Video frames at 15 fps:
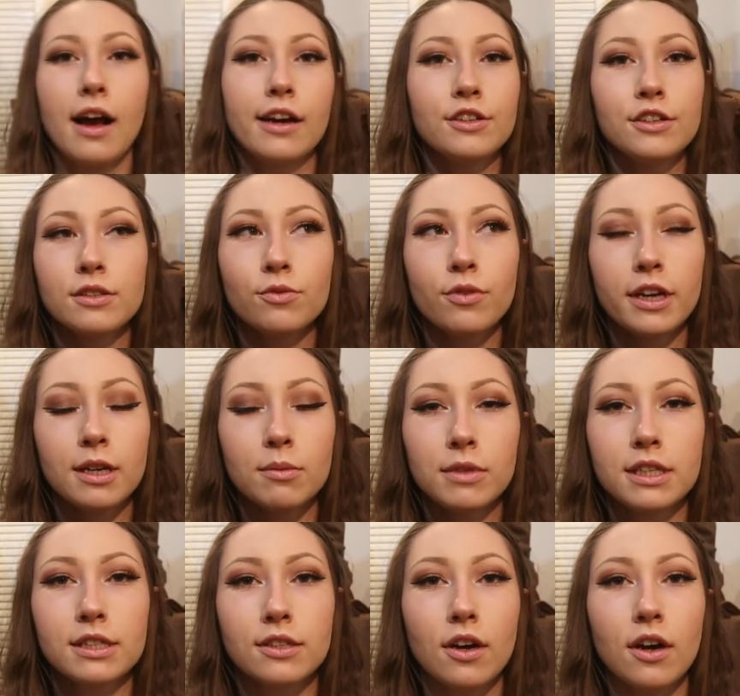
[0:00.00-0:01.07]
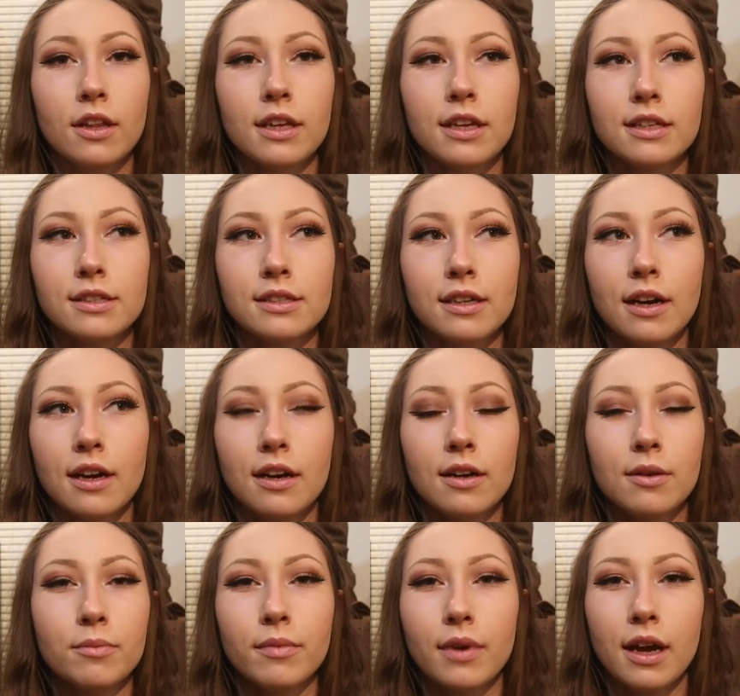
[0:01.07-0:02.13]
I just randomly saw this.
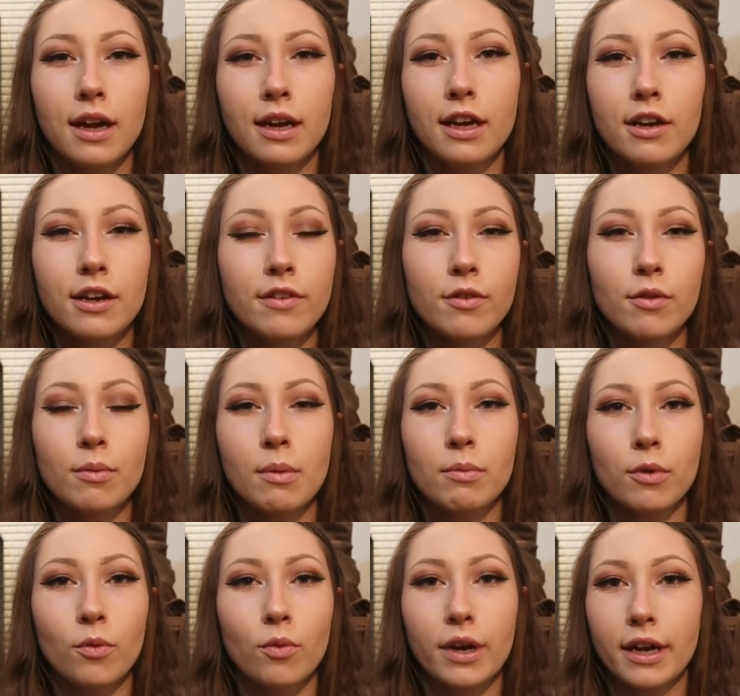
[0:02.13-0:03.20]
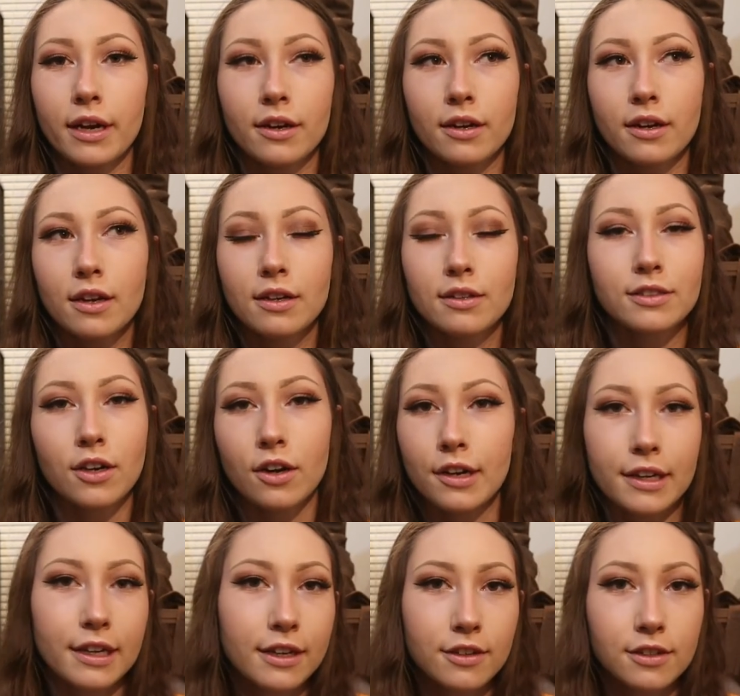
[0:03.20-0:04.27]
I can't even remember where,
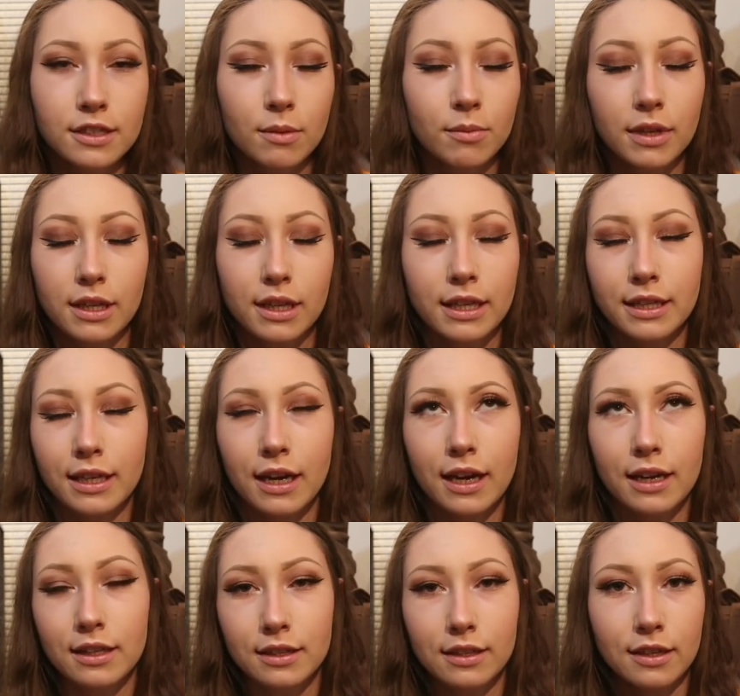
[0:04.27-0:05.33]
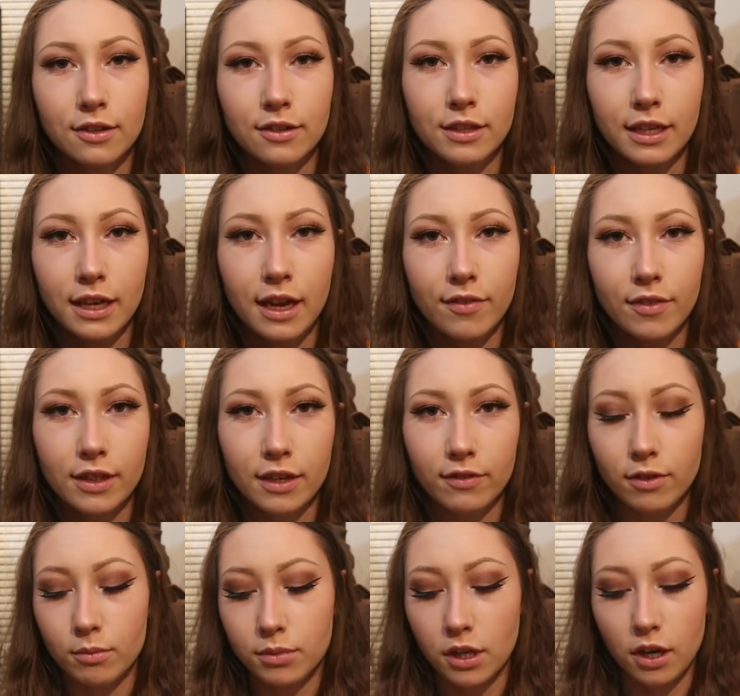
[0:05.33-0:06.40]
Target or something like that. I literally get everything
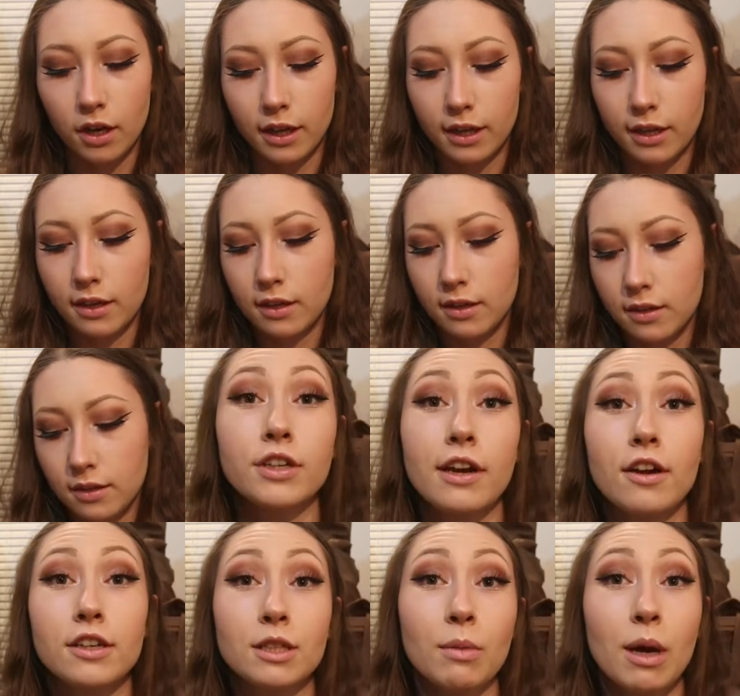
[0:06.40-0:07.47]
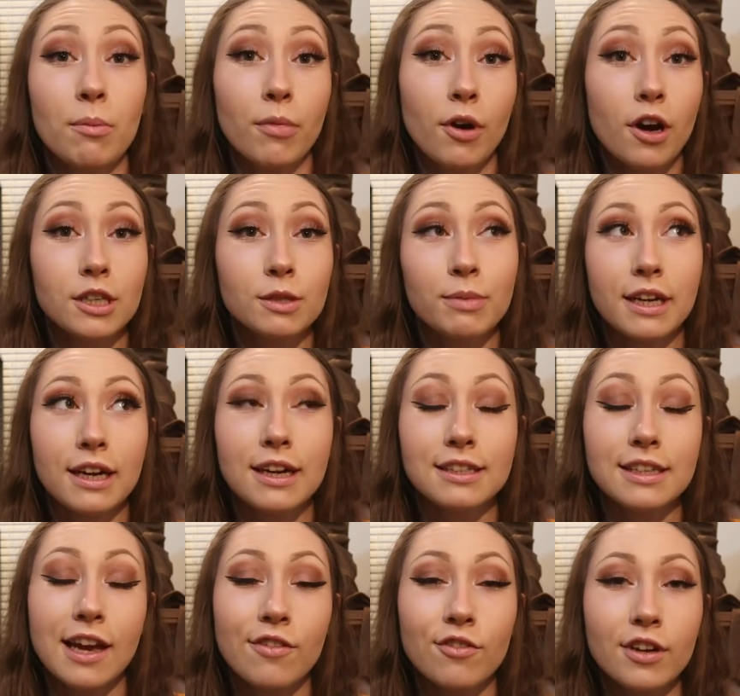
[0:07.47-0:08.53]
from Target. Shout out to my boss because
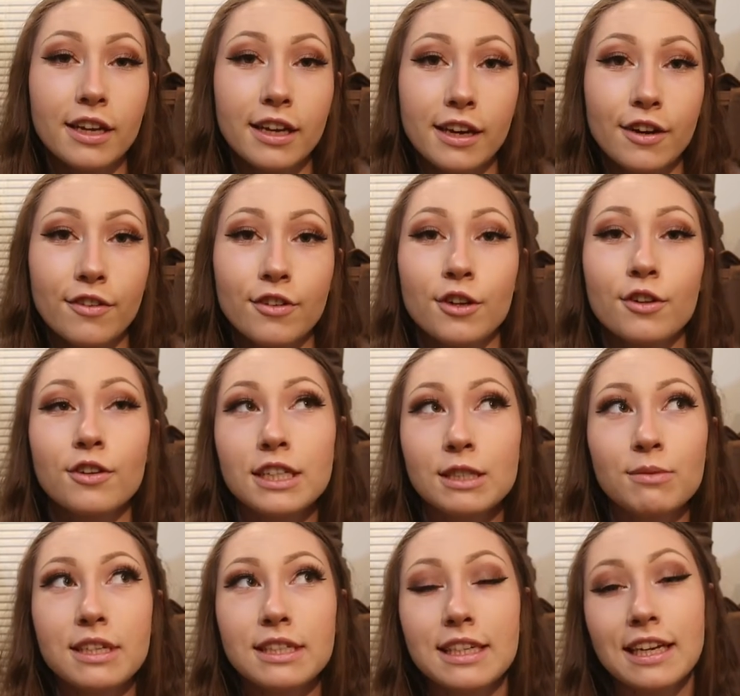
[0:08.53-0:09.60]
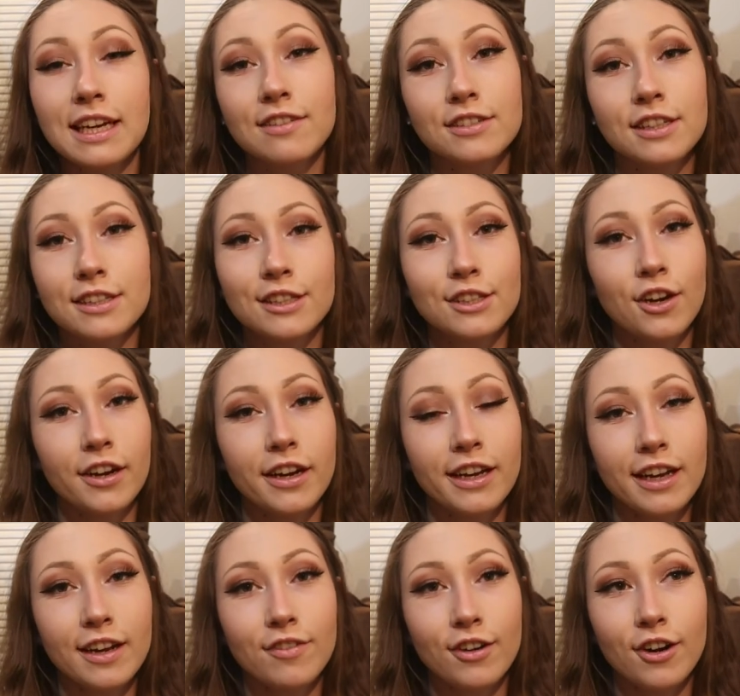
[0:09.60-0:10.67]
every year for Christmas he gives us a
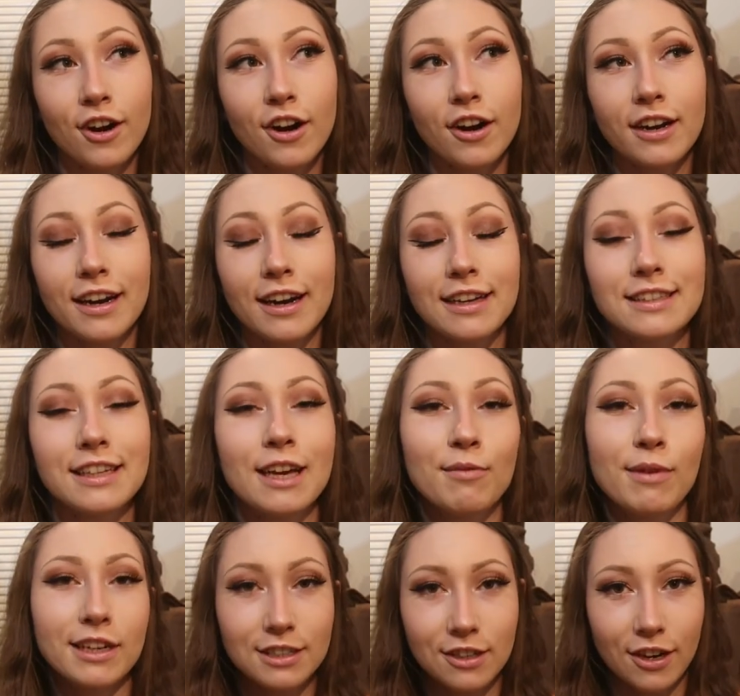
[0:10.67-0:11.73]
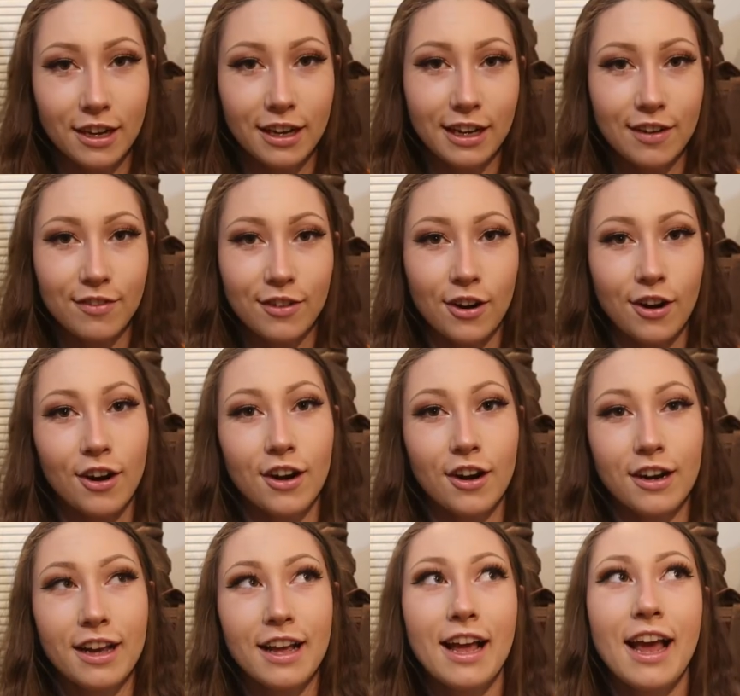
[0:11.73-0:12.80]
Target gift card and I take my Target gift
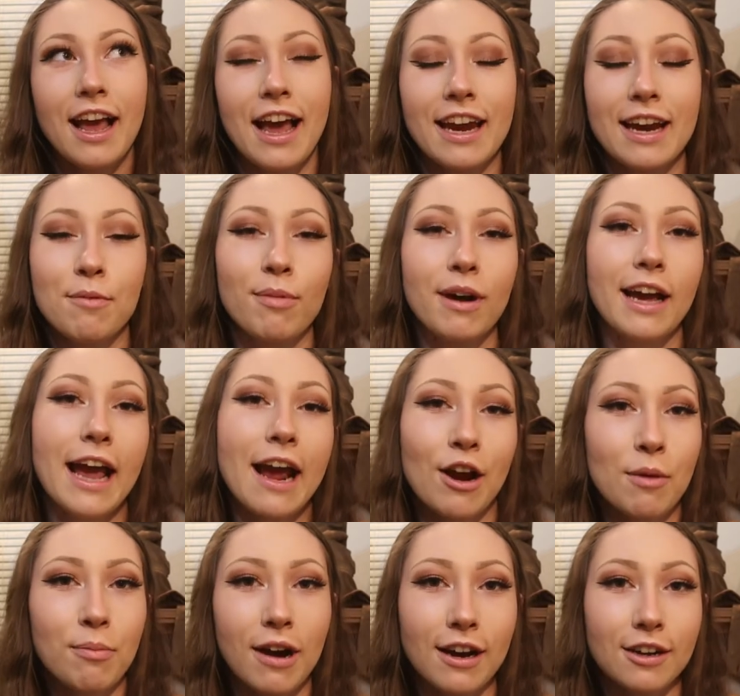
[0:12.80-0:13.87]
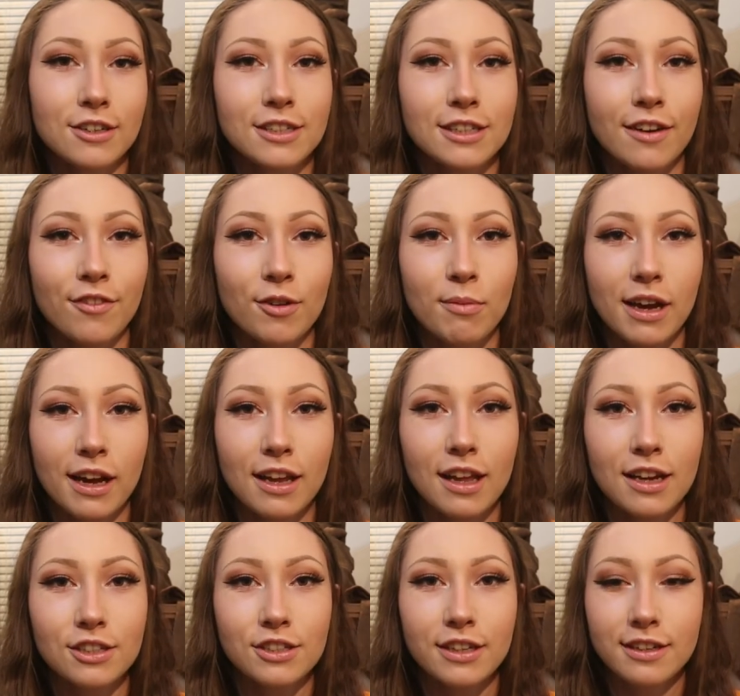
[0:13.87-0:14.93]
card and I buy Harry Potter stuff for my
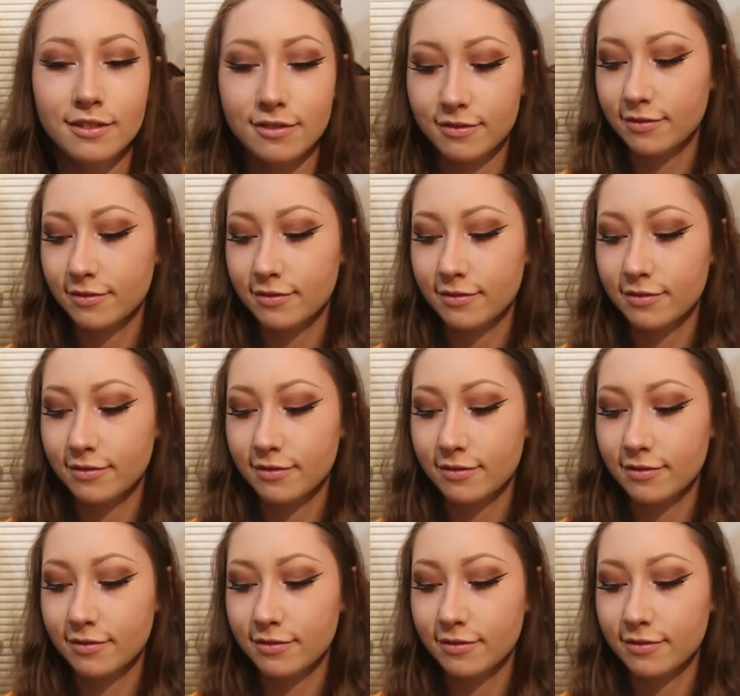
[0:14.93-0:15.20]
collection.